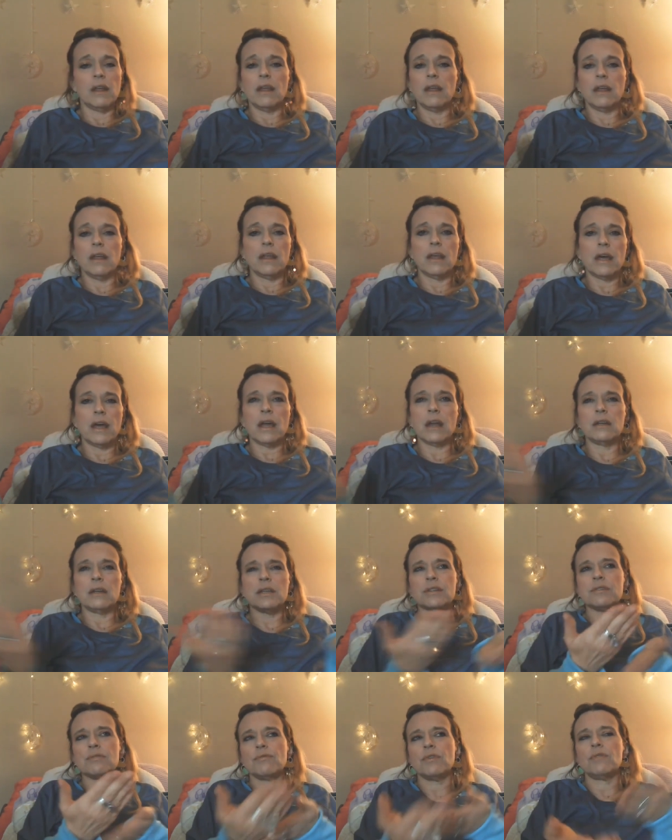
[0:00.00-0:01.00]
and it
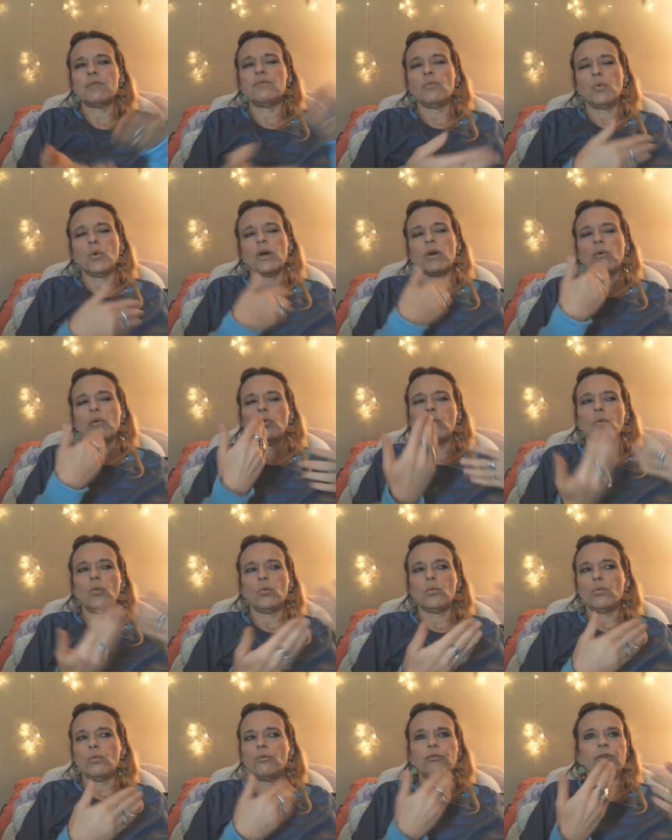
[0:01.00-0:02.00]
doesn't it
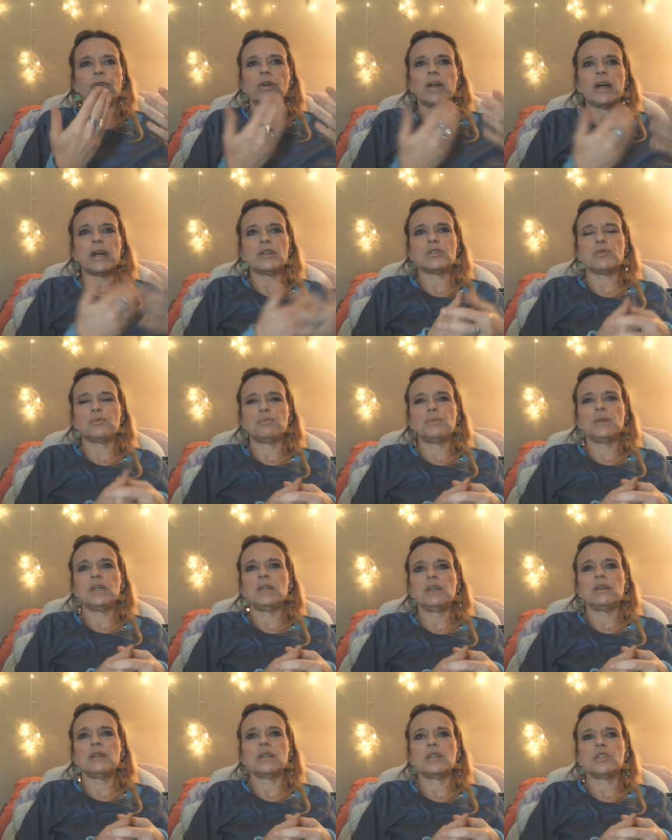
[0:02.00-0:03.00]
feel like to me
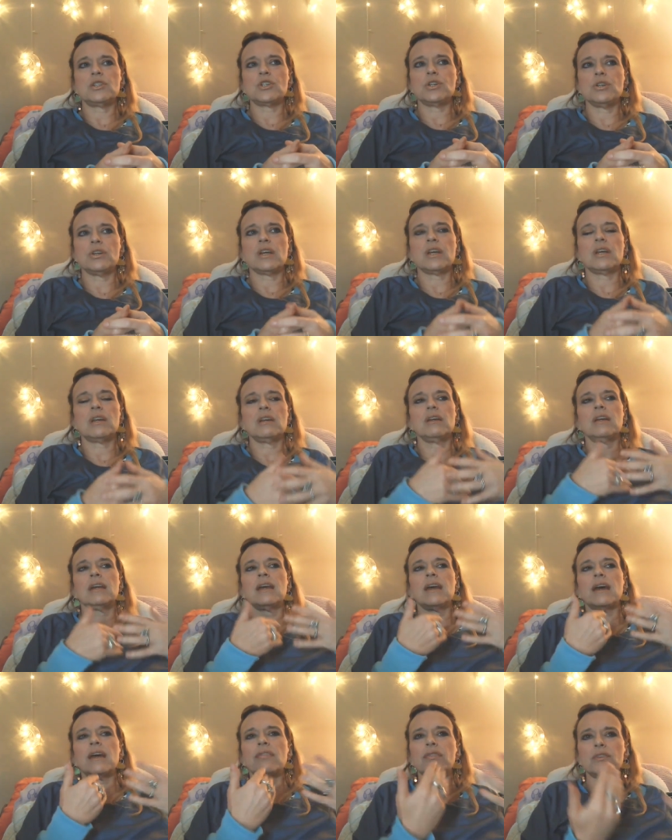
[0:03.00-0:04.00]
that she can
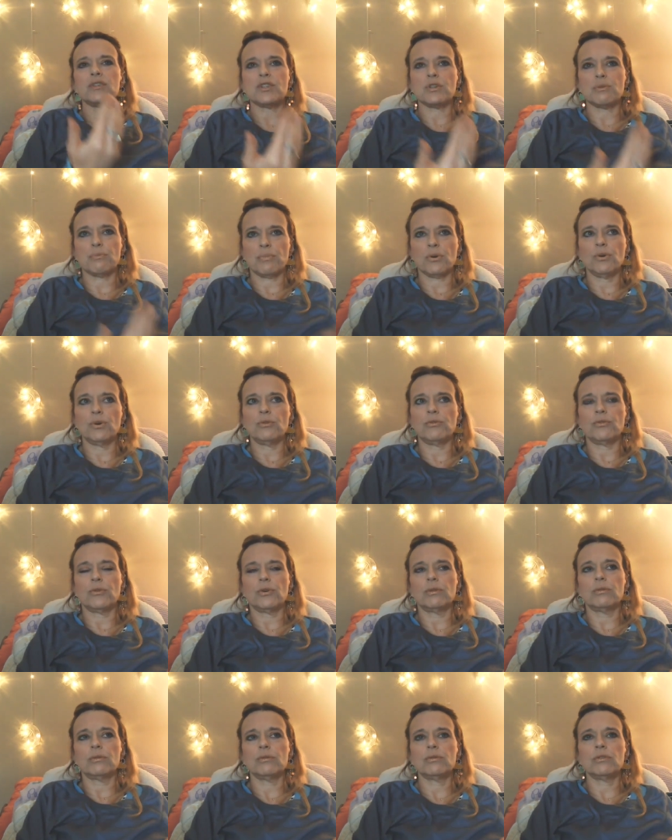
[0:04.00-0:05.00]
get this approval,
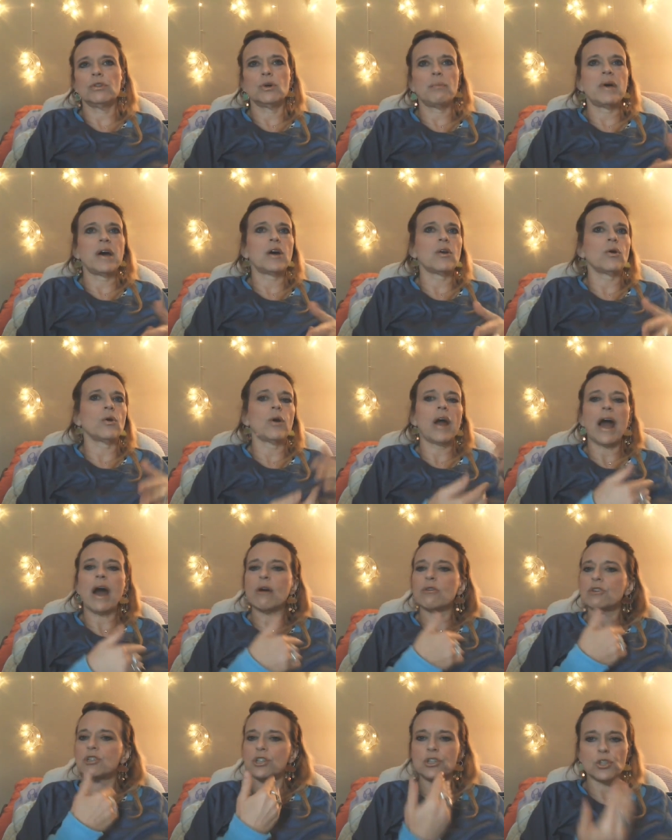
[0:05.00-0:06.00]
no matter how
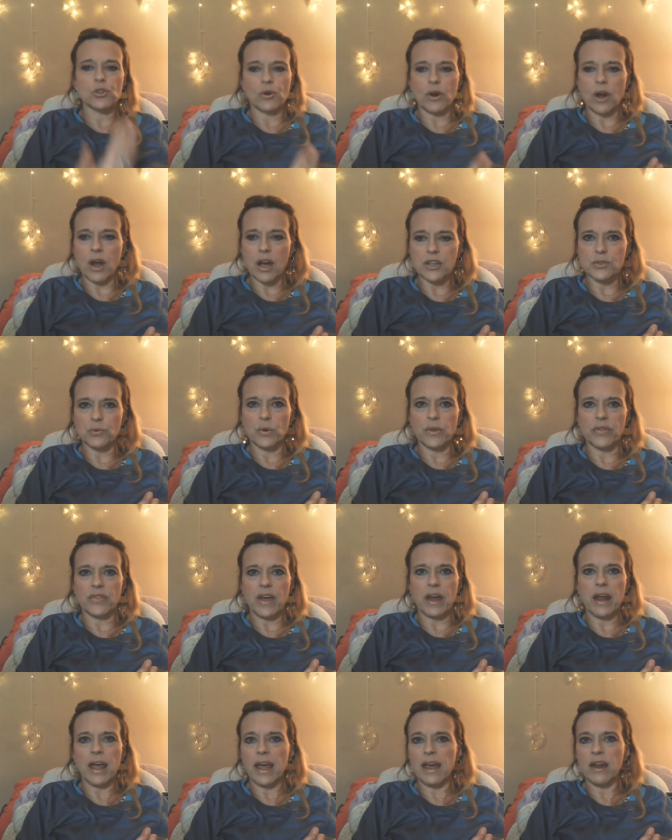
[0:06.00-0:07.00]
she tries with that
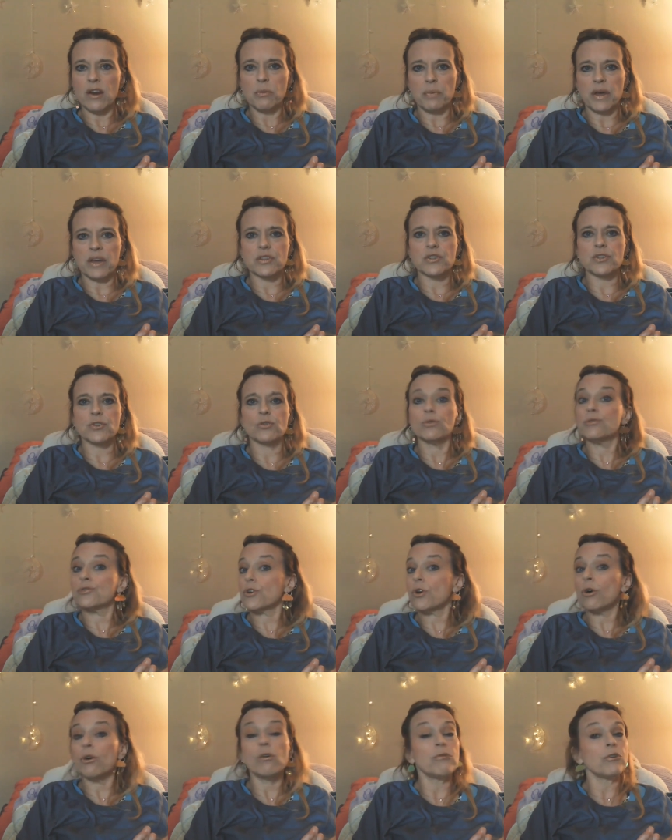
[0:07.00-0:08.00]
Eight of Pentacles
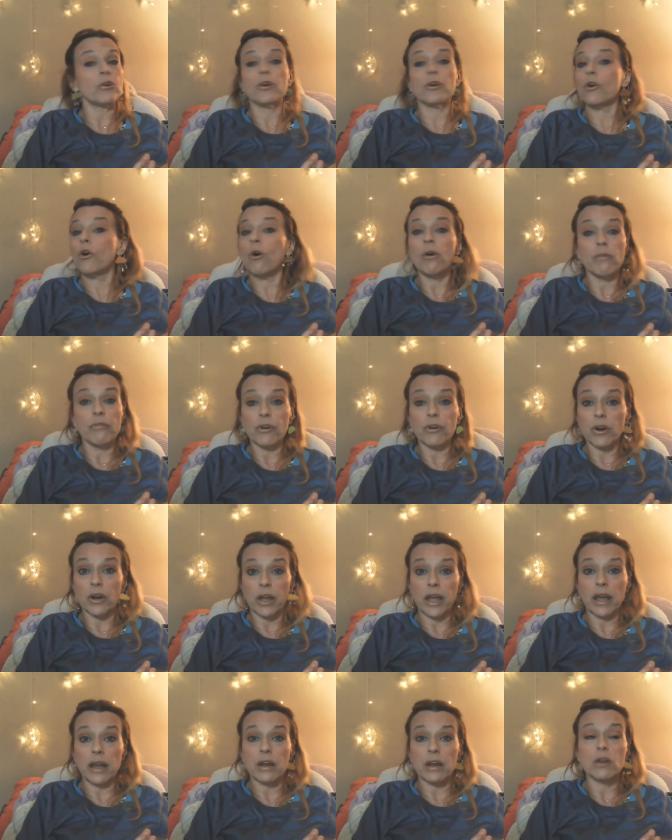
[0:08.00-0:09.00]
over and over
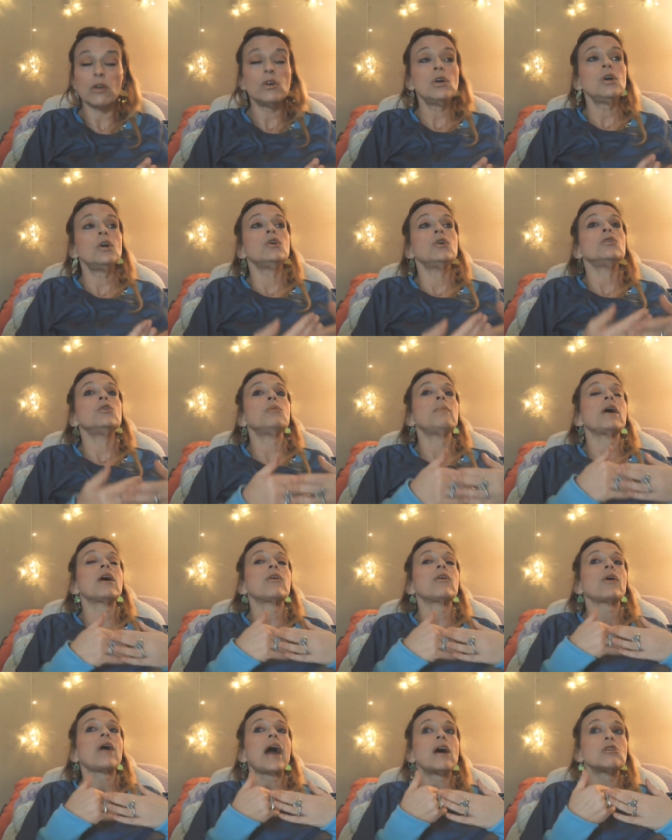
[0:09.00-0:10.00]
again, no matter
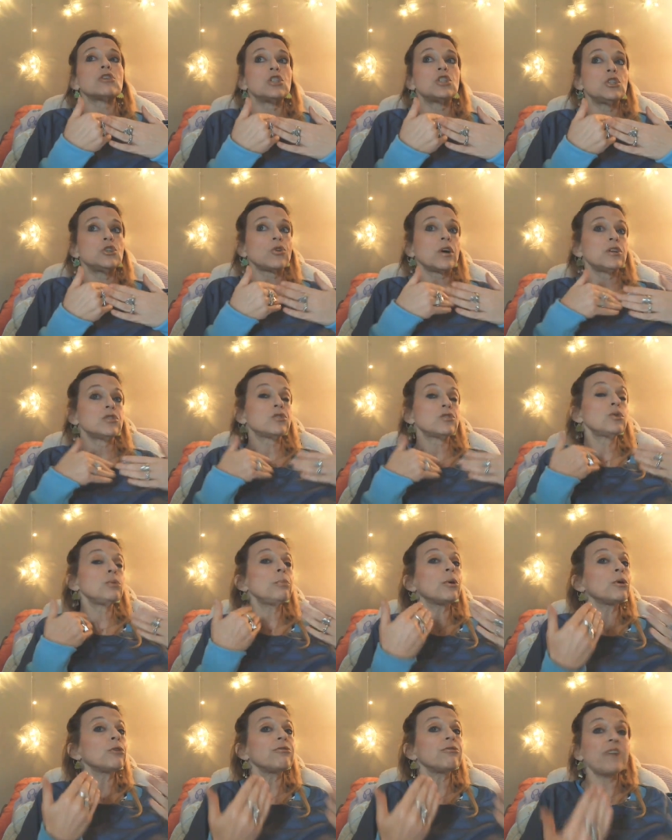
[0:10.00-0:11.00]
how she tries to
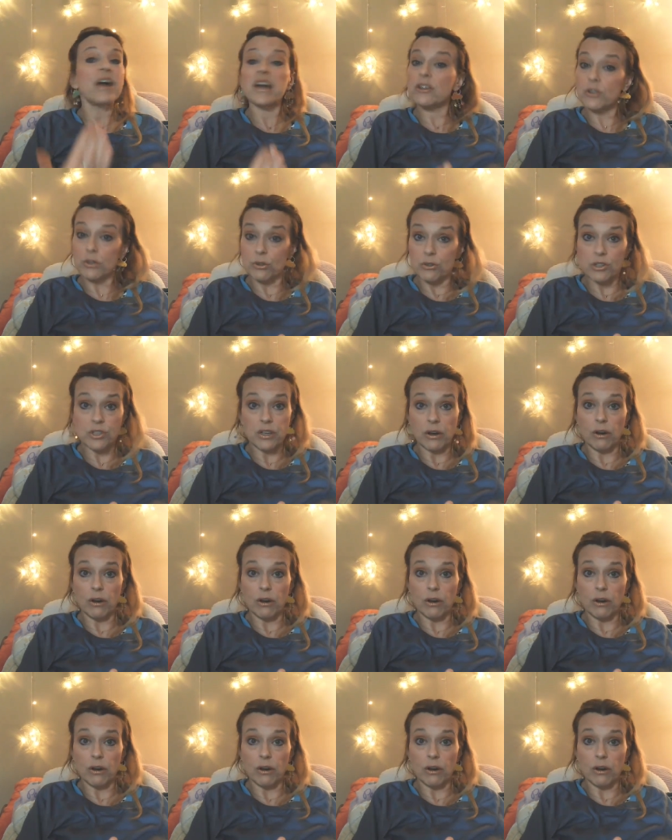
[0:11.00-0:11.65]
perfect herself